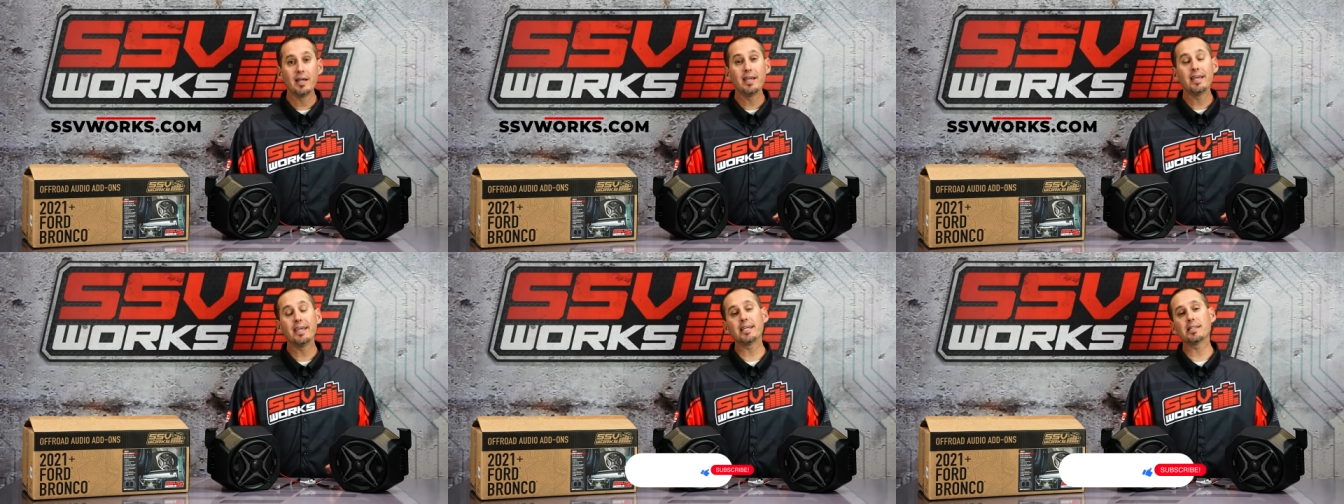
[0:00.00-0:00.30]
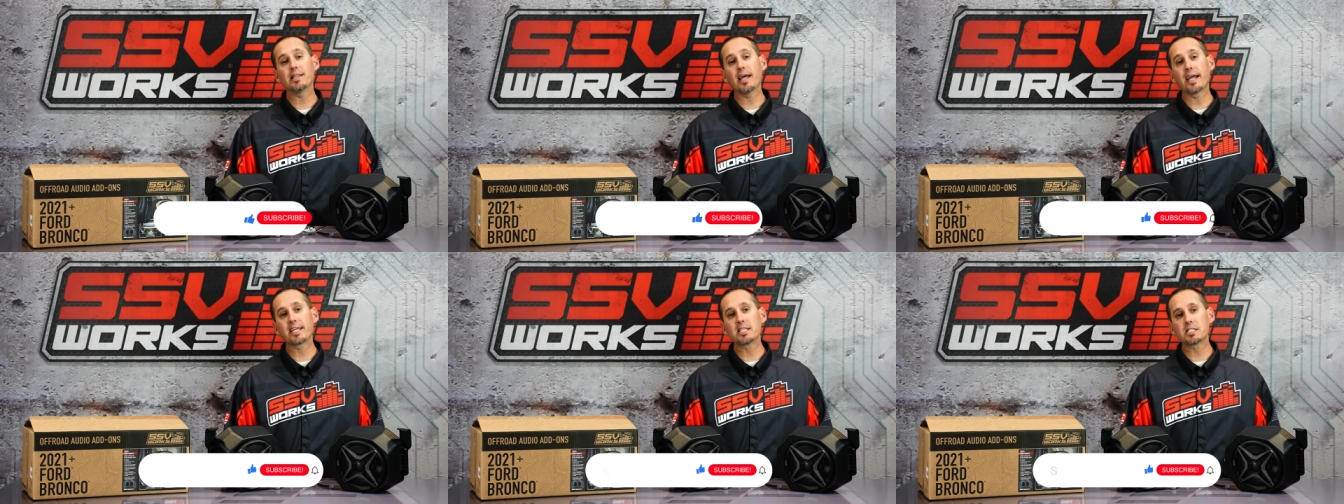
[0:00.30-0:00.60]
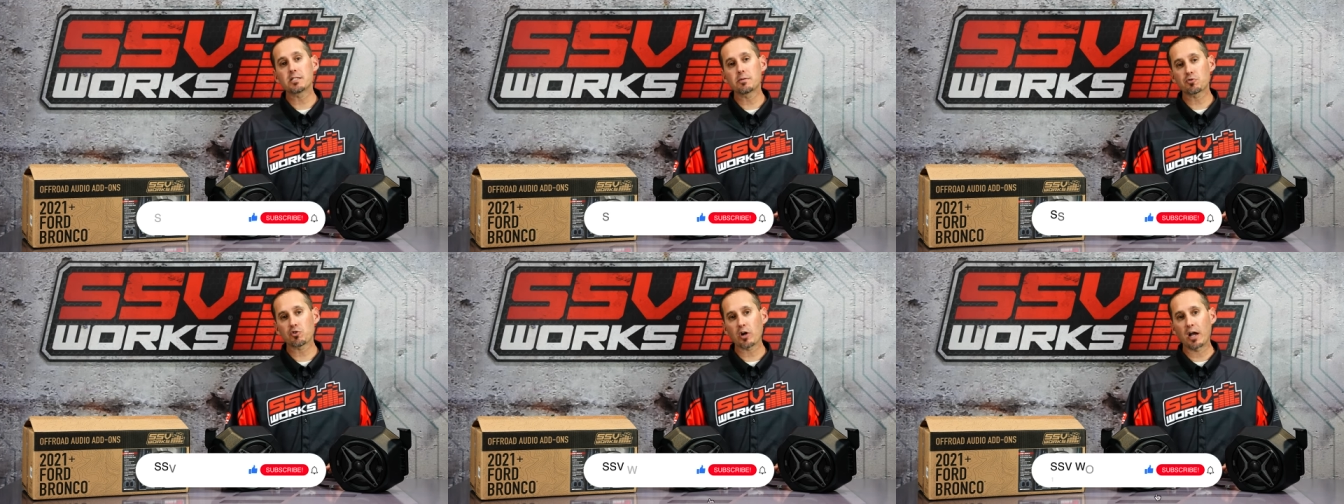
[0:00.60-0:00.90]
Hit like and
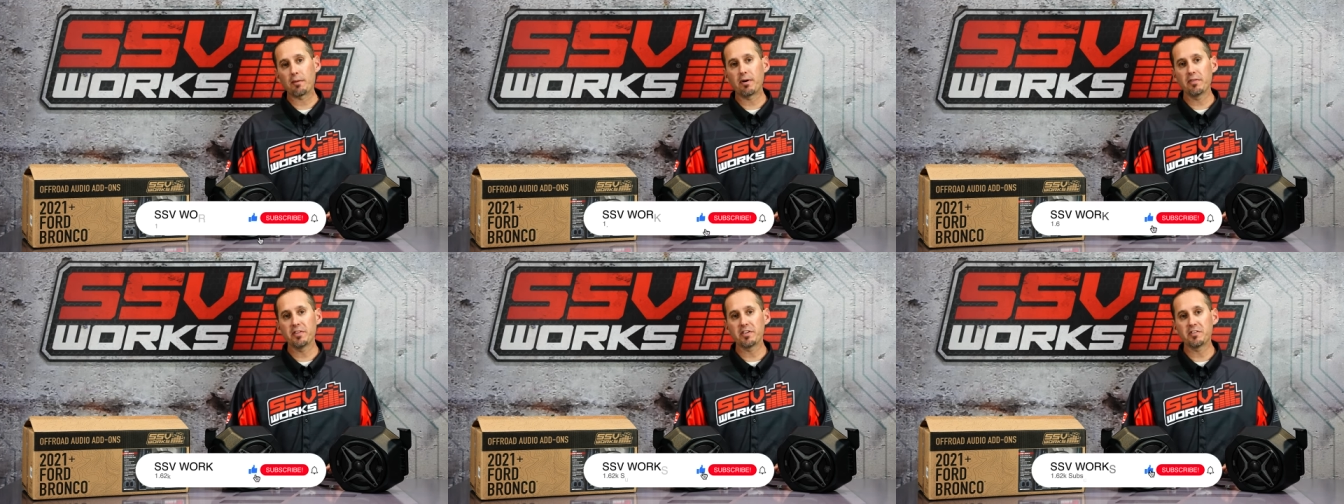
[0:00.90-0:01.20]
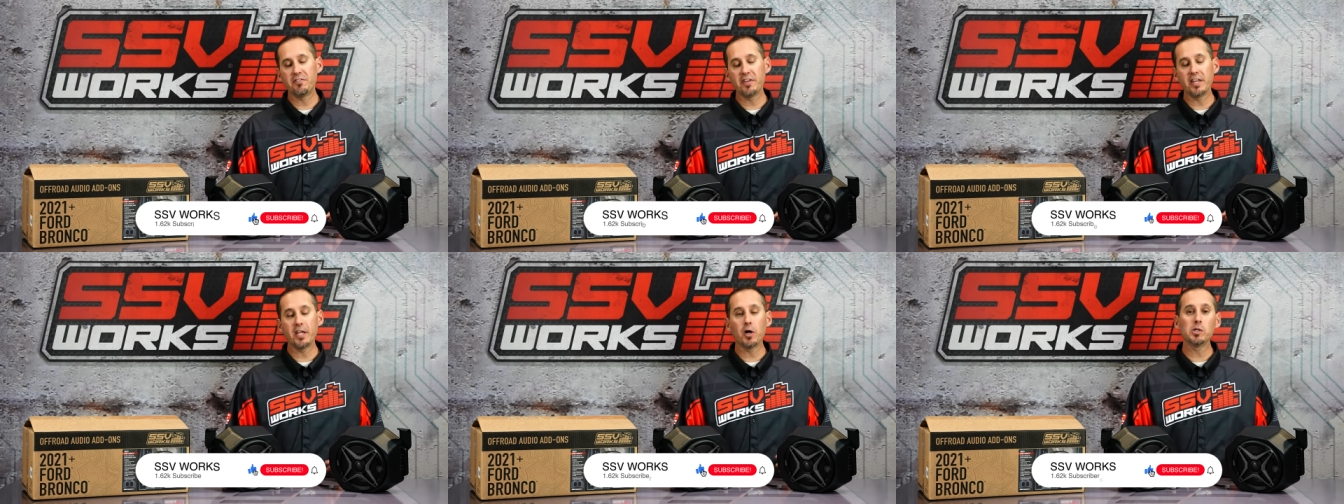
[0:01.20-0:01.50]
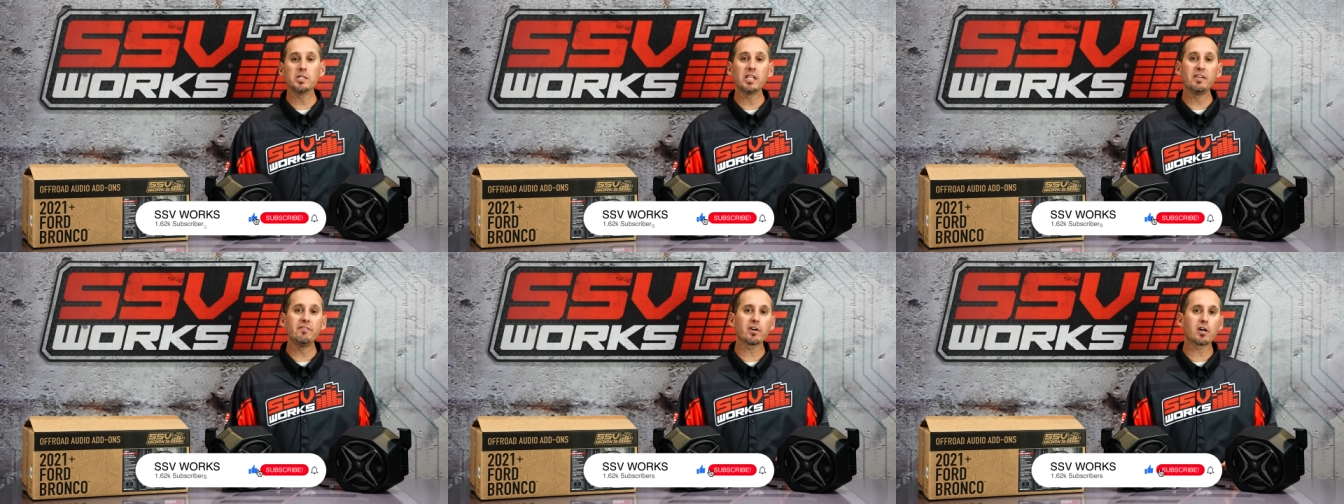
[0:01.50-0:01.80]
subscribe on this video
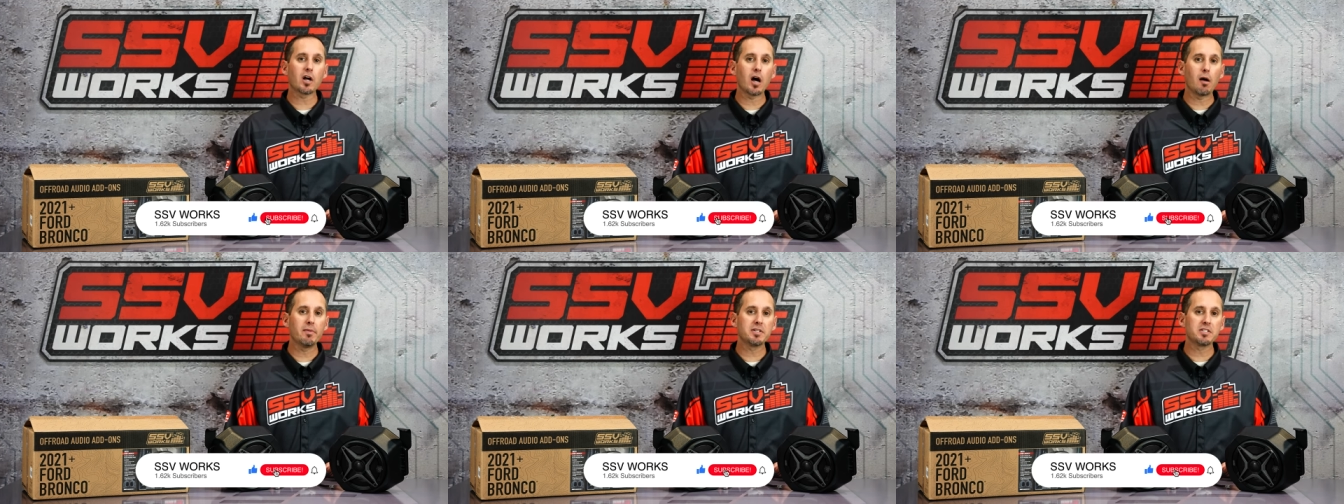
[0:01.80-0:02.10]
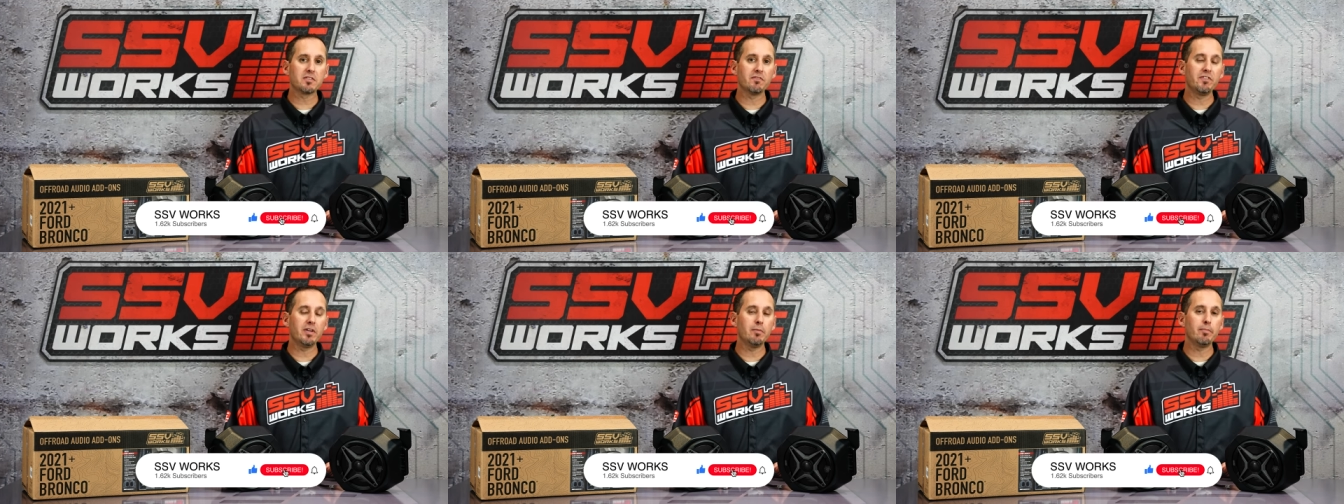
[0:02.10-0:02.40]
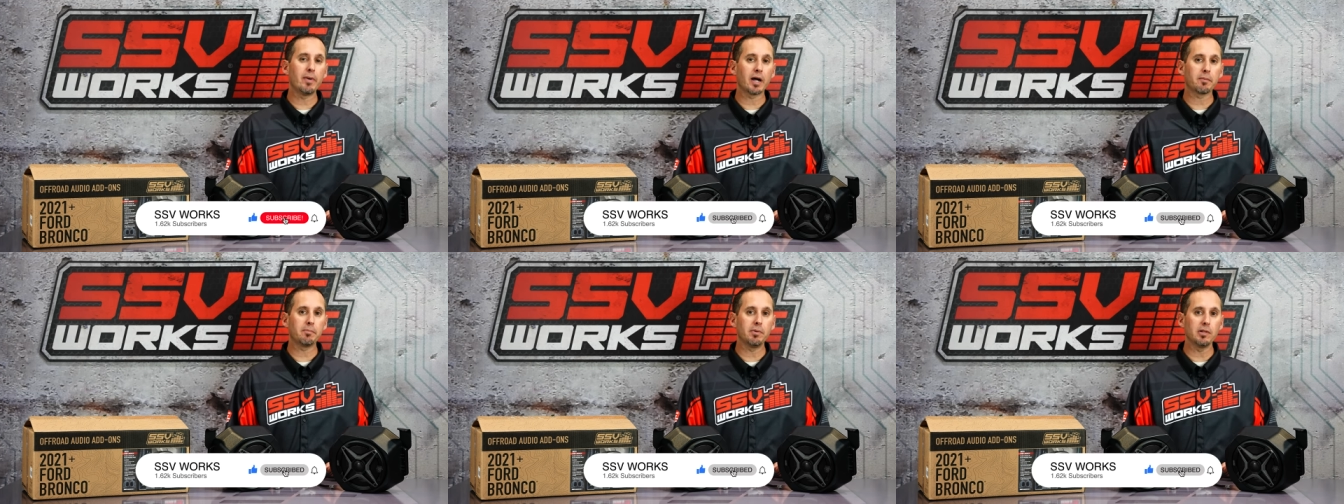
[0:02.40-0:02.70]
and leave your comments and
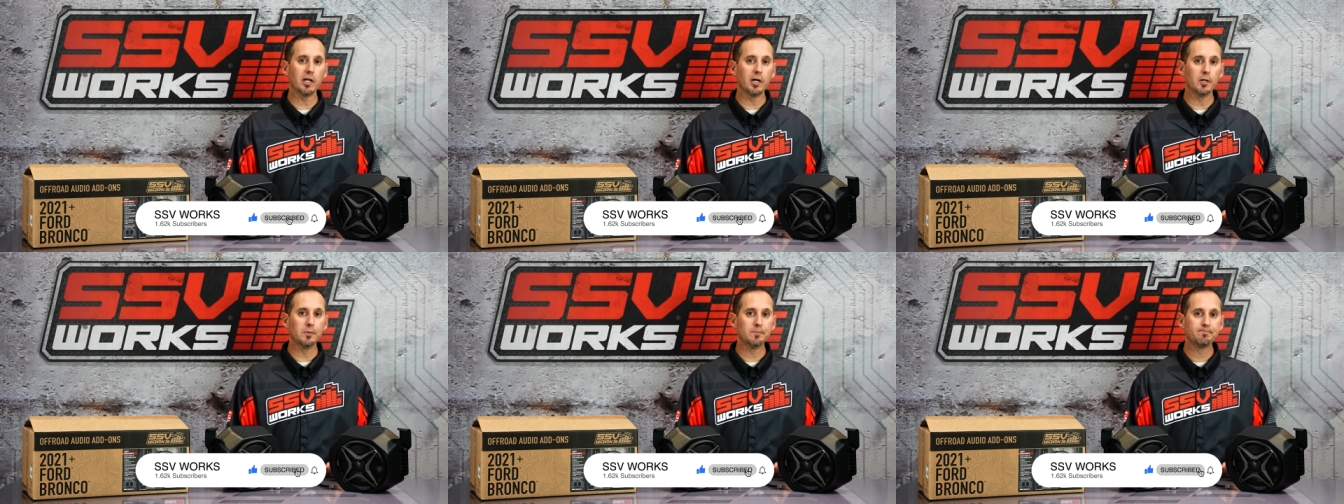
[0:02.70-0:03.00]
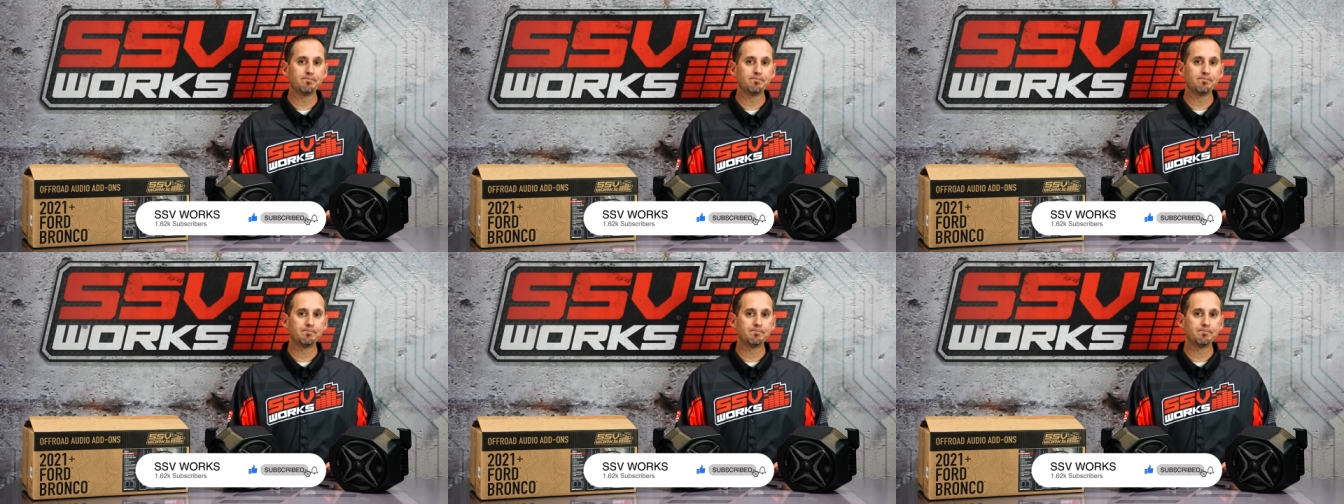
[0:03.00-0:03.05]
feedback below.